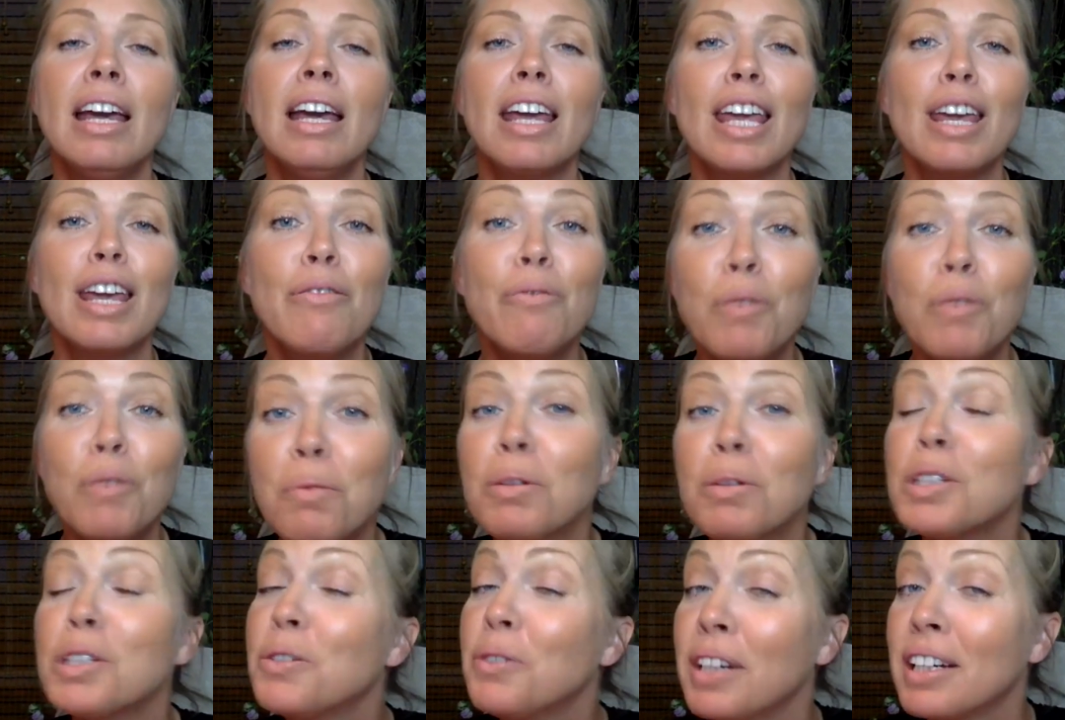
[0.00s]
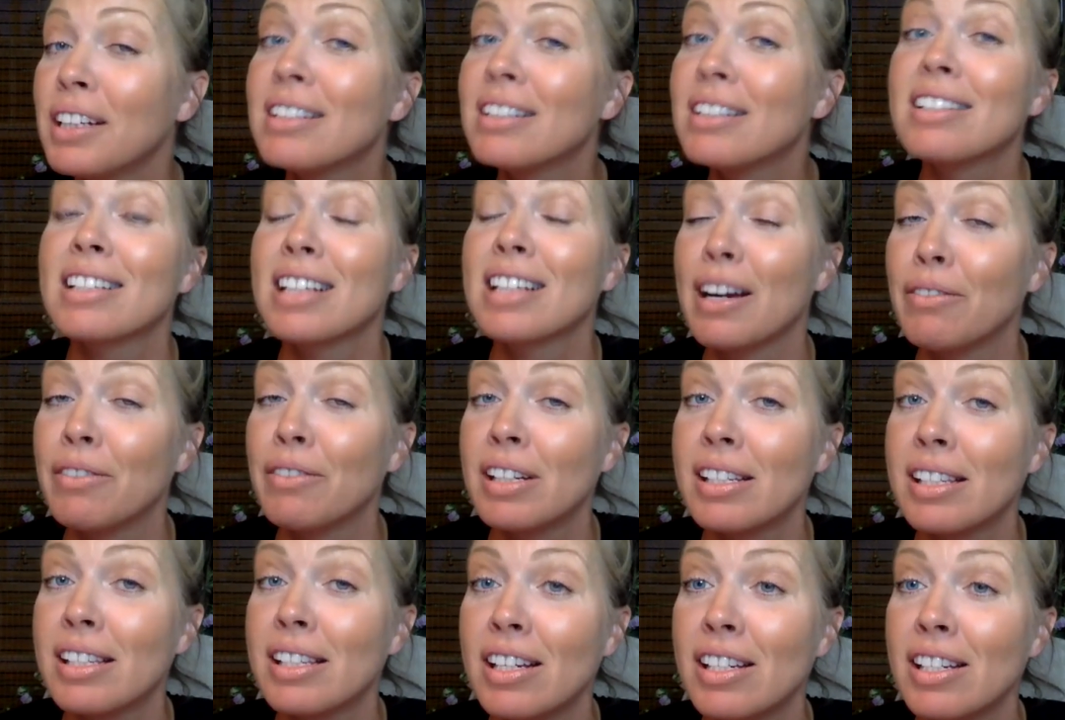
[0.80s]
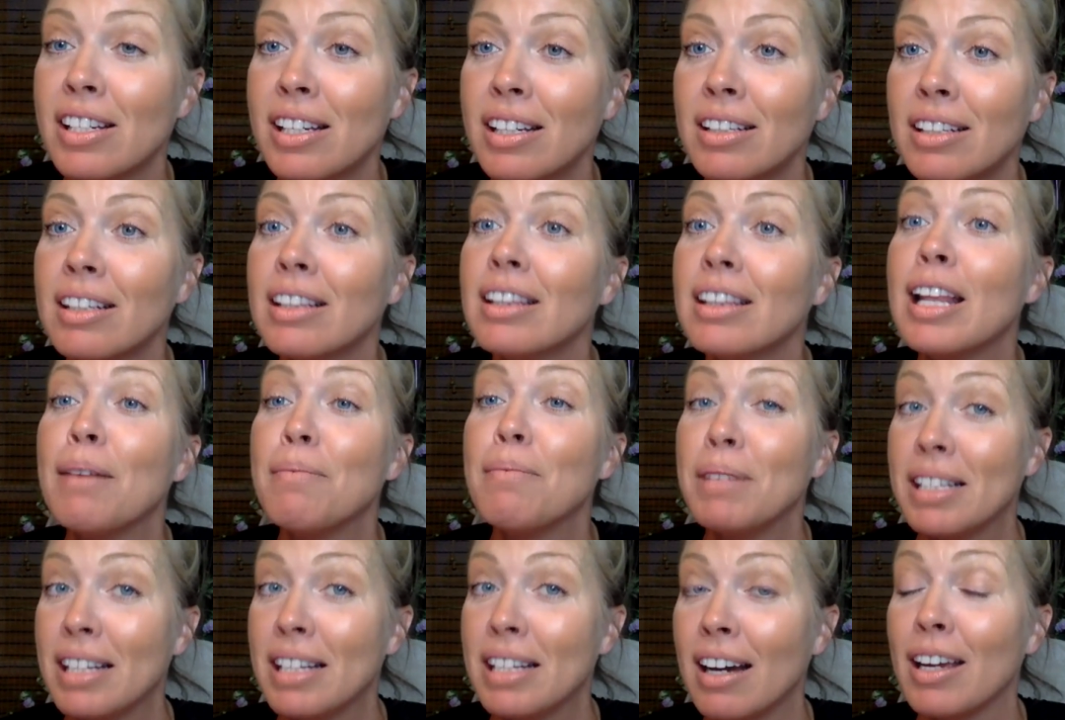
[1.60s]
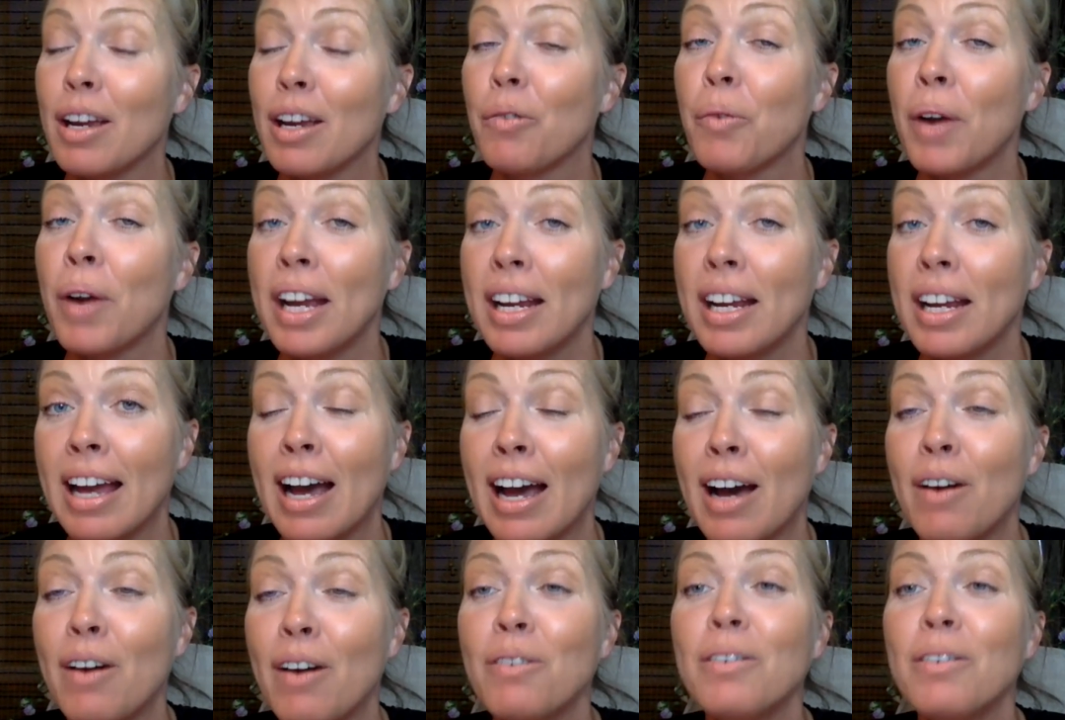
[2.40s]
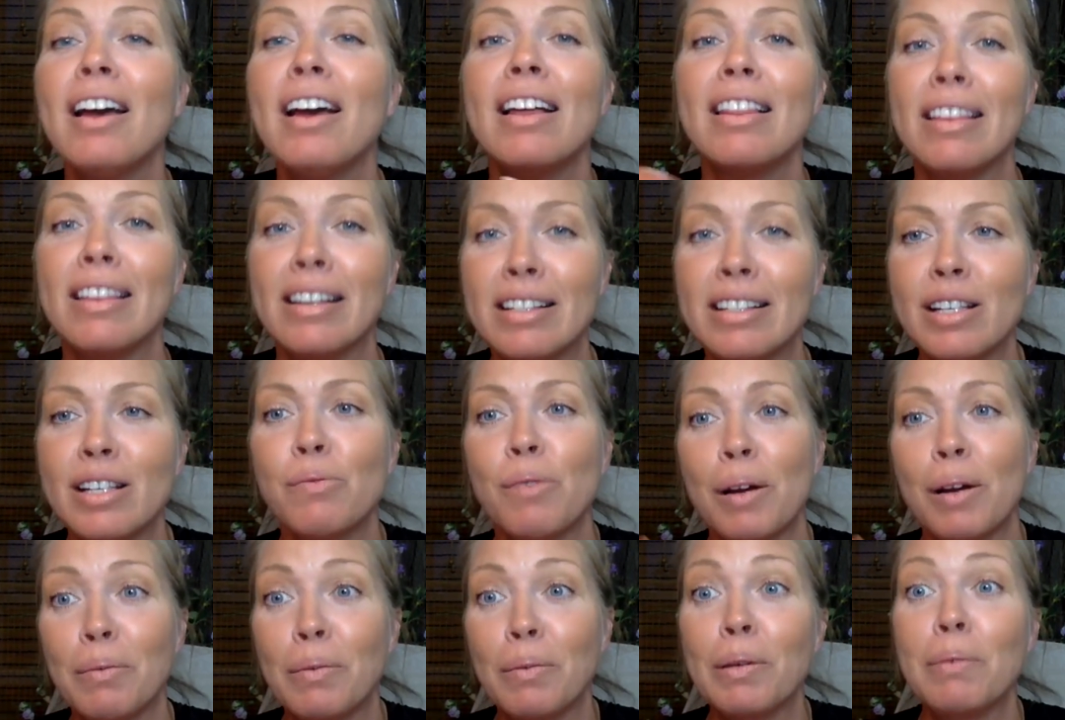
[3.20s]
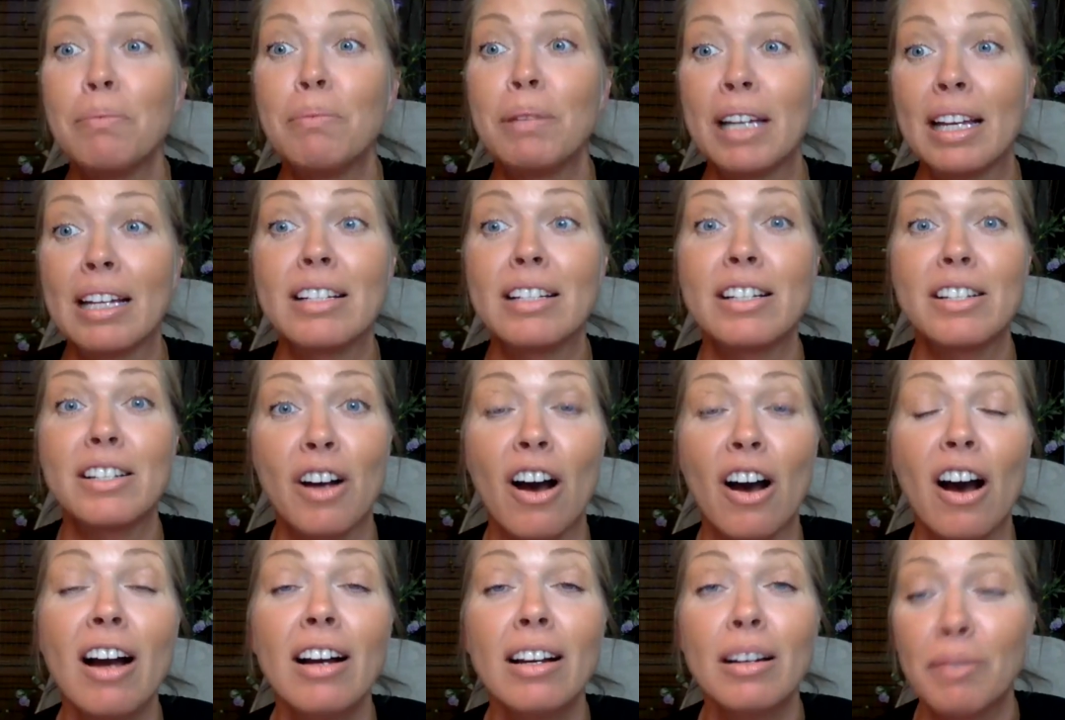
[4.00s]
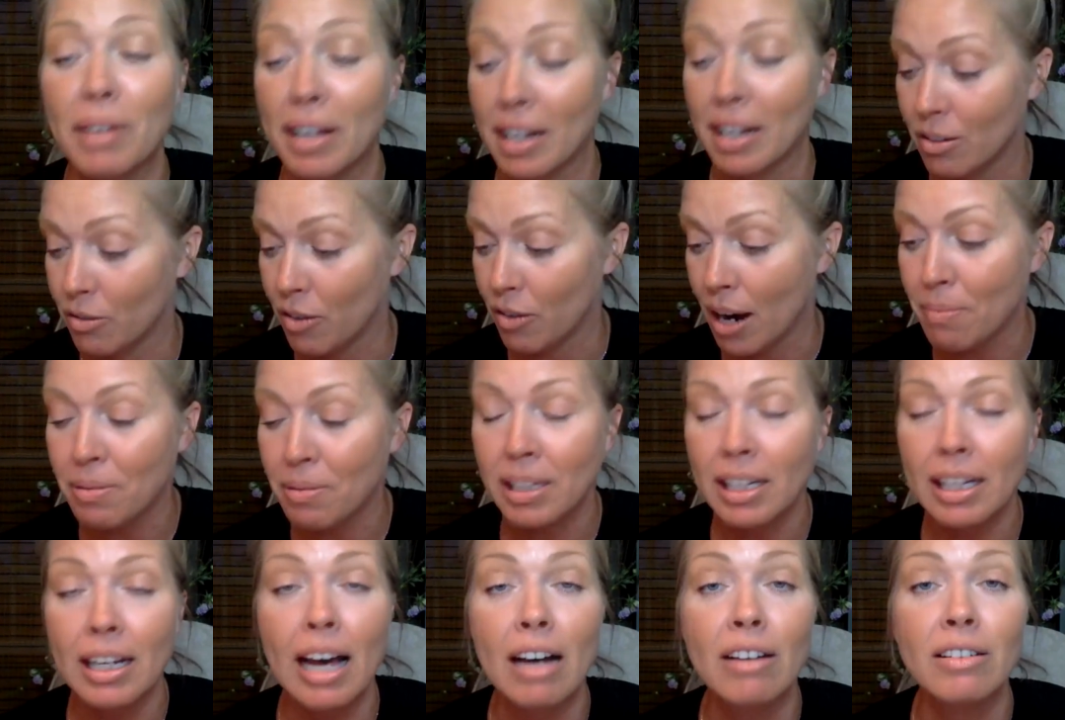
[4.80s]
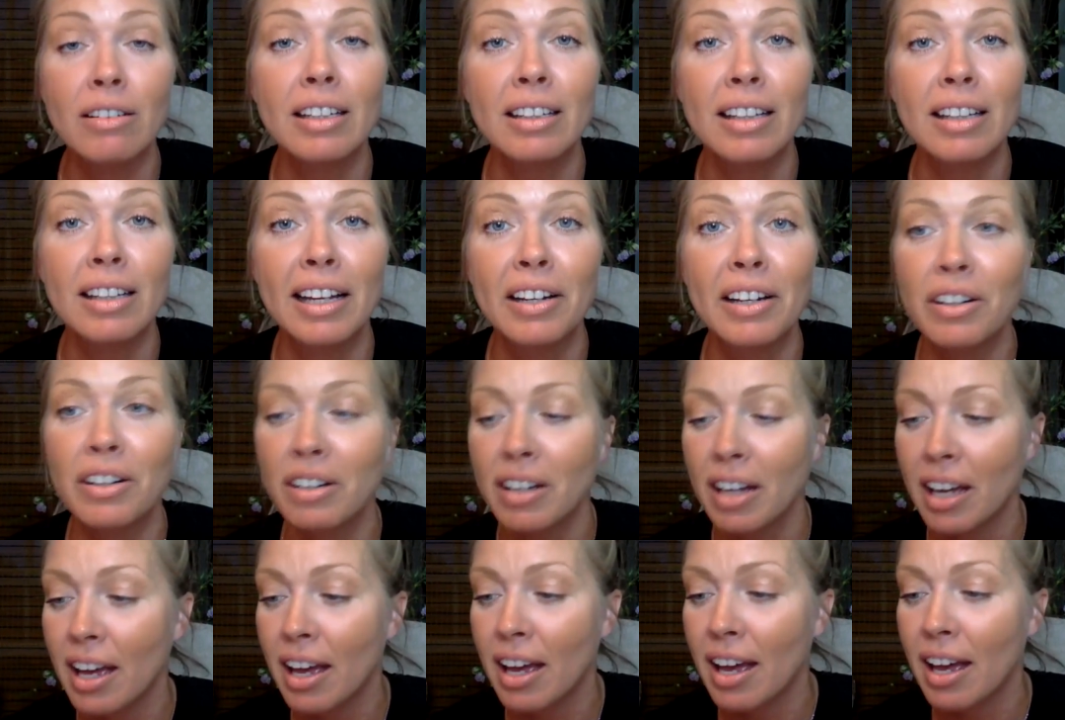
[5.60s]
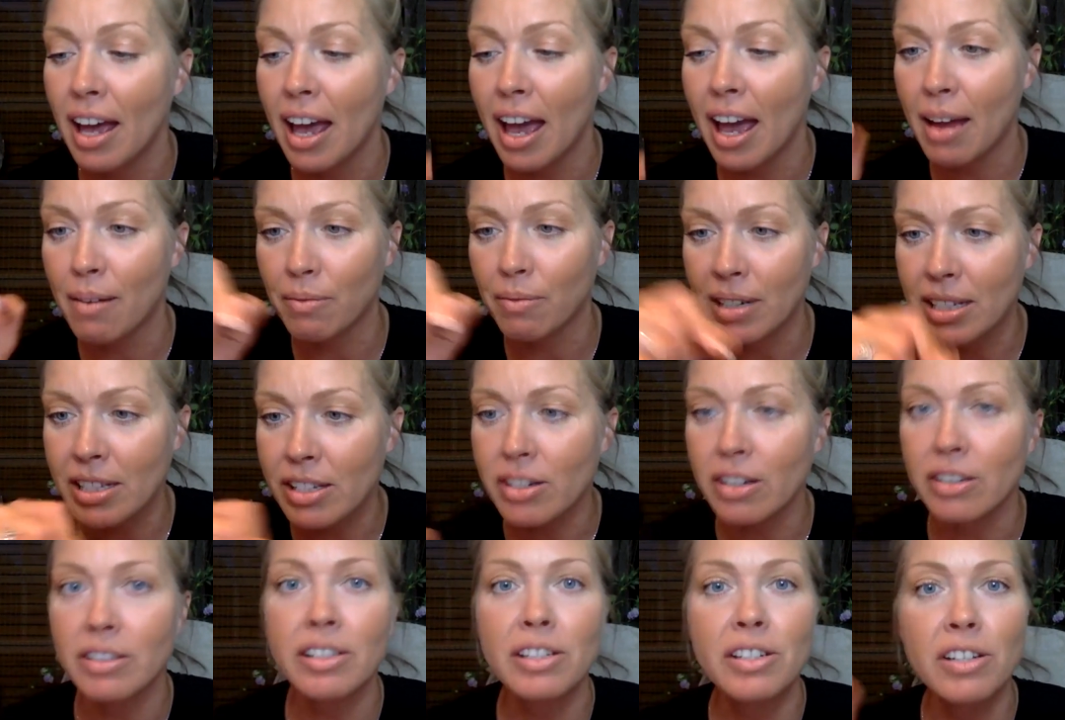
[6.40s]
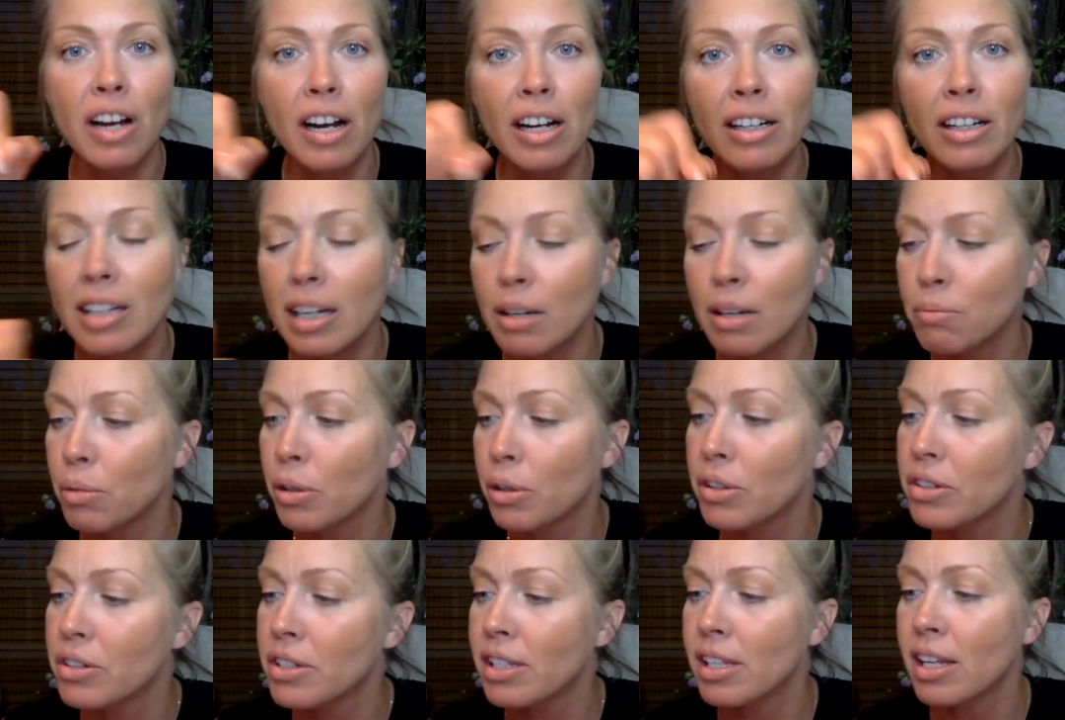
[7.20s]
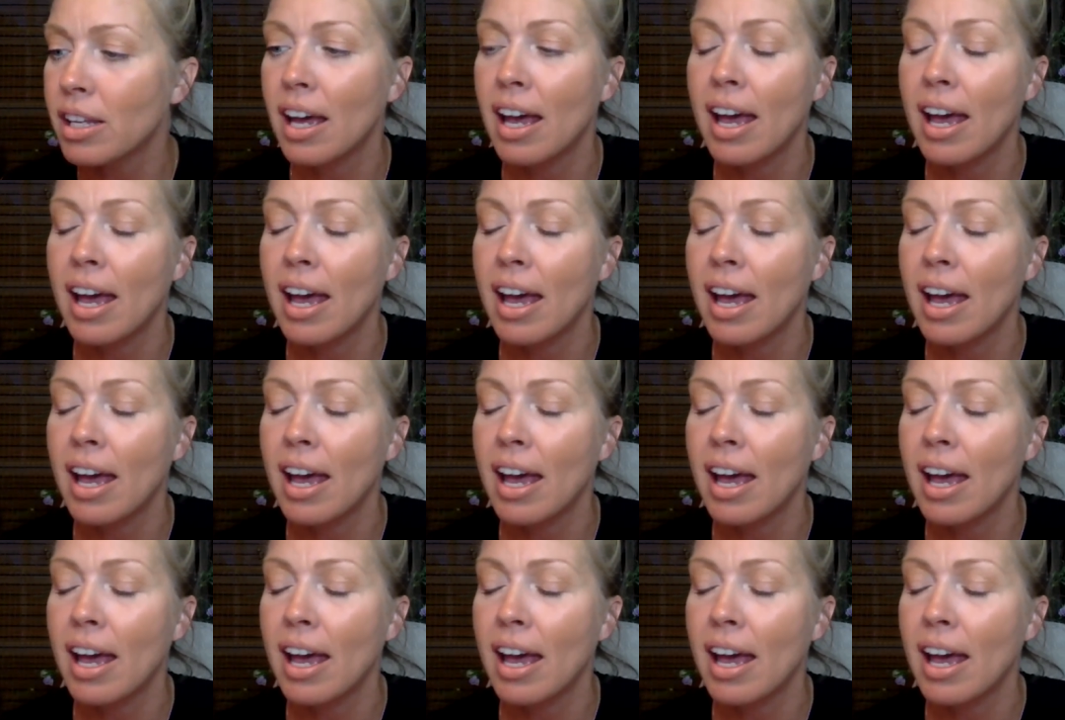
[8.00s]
If we were doing a discovery session, let me tell you right now, this is when we begin to talk. I'd grab a calculator and we'd start to talk numbers.